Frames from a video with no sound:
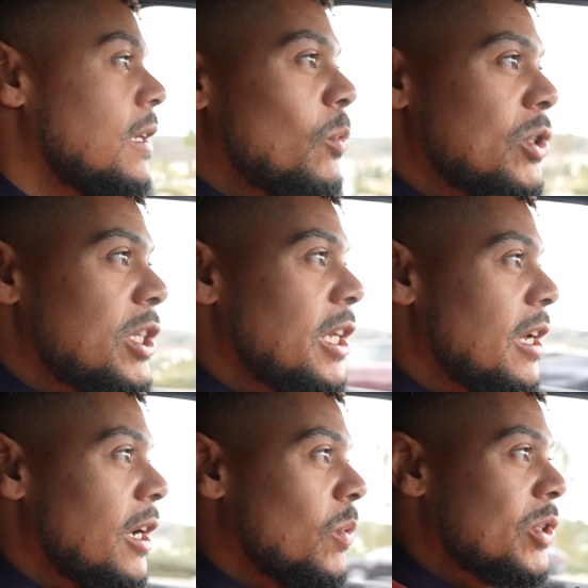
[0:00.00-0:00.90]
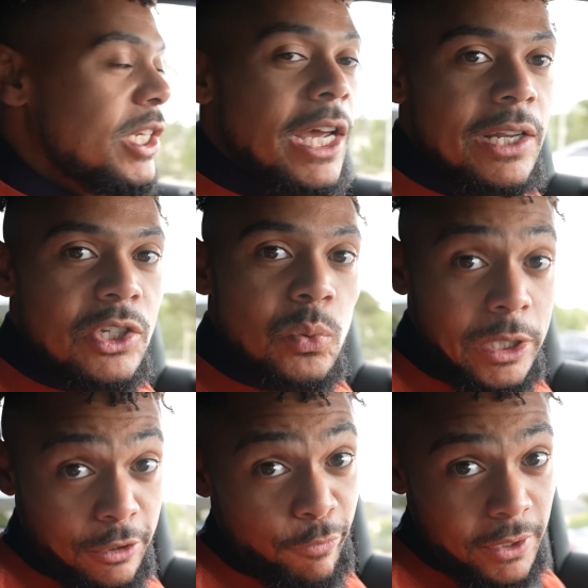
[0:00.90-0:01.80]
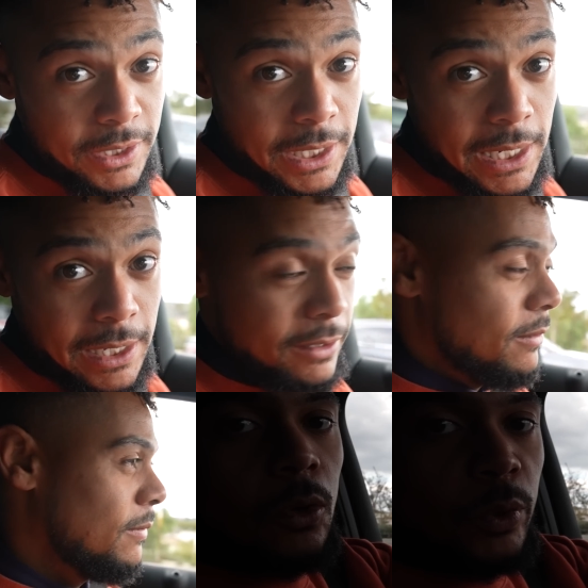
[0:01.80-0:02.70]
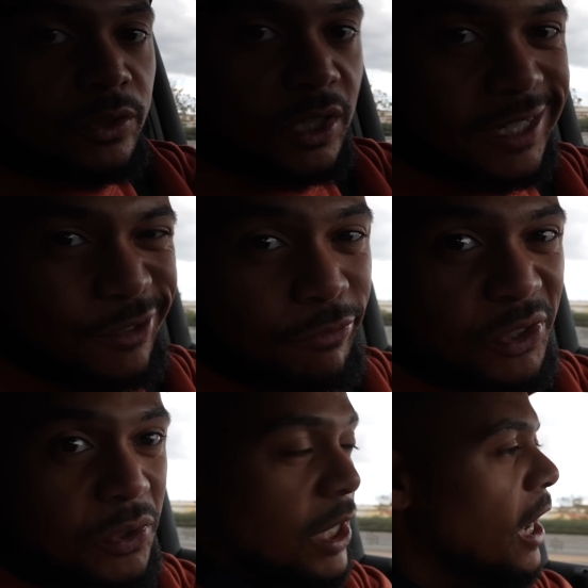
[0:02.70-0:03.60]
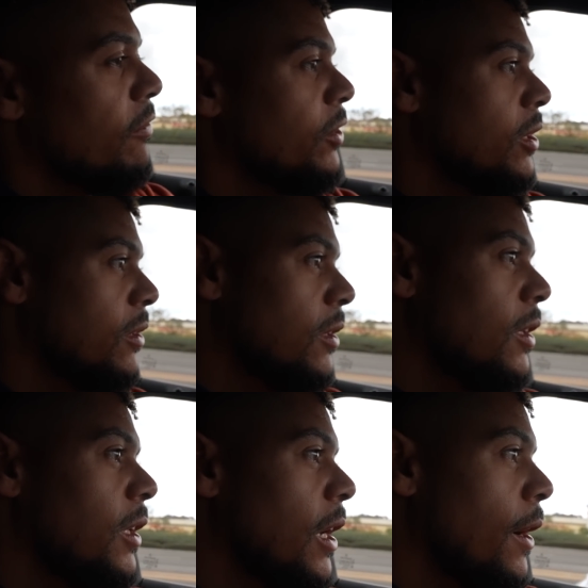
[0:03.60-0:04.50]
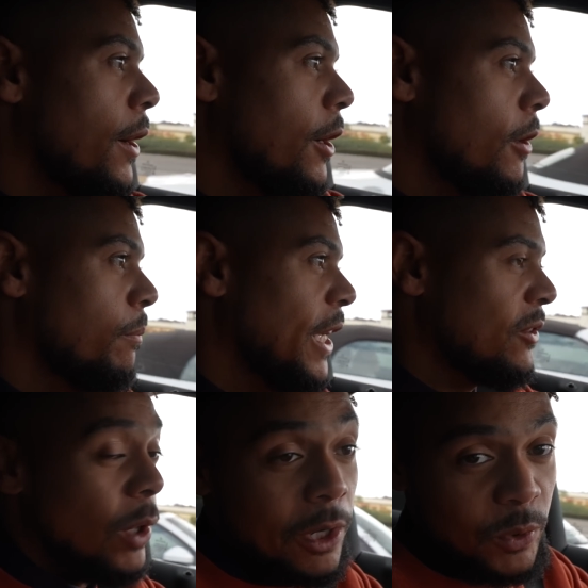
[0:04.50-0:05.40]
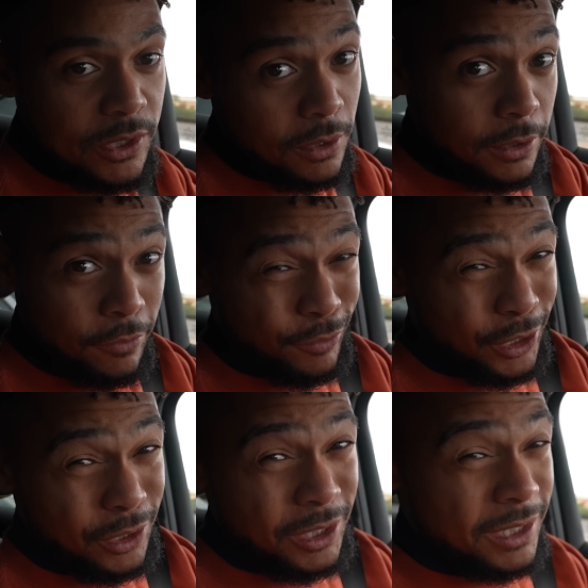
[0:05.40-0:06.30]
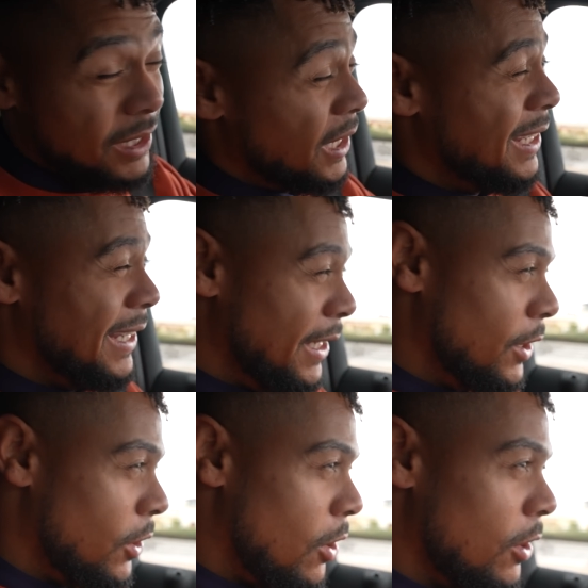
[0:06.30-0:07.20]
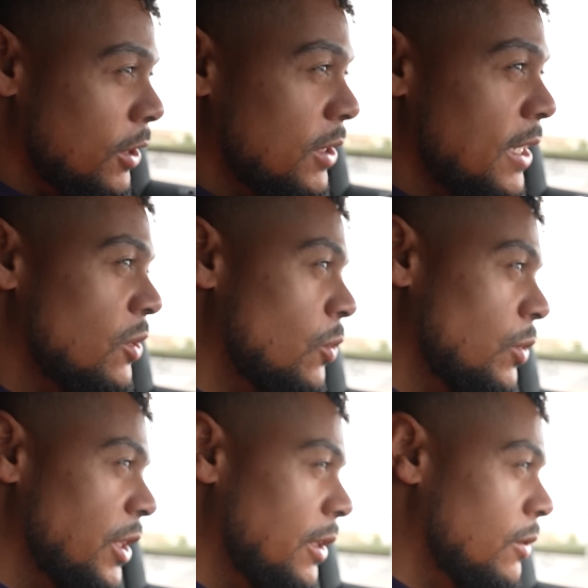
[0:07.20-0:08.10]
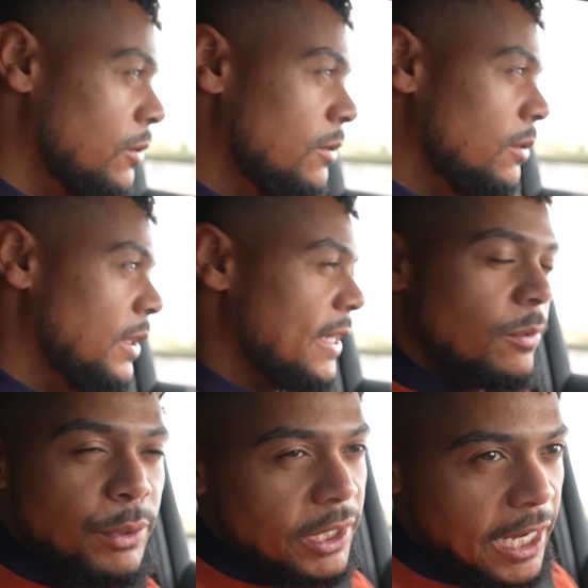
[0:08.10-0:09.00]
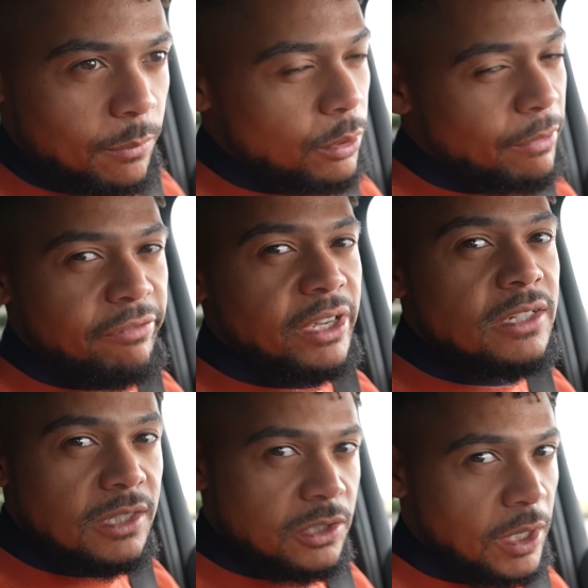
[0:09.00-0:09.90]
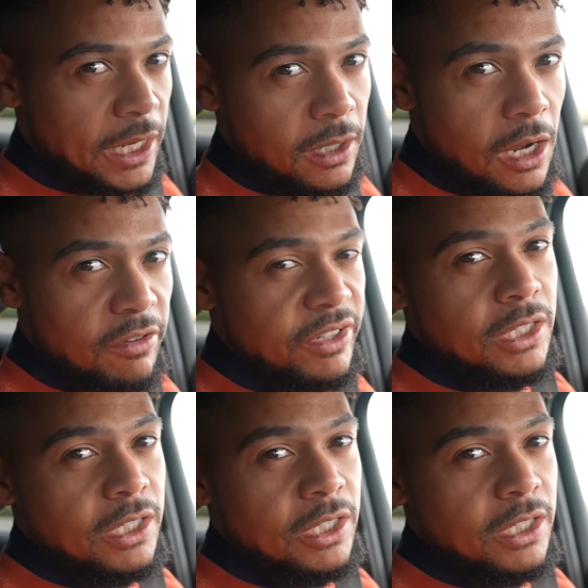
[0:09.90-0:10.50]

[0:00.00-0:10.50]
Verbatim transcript: We'll see how the swing's feeling today. We also got some Philz Coffee. That's why we started the vlog in the car, because I told Neil not to put a camera in my face until I got coffee.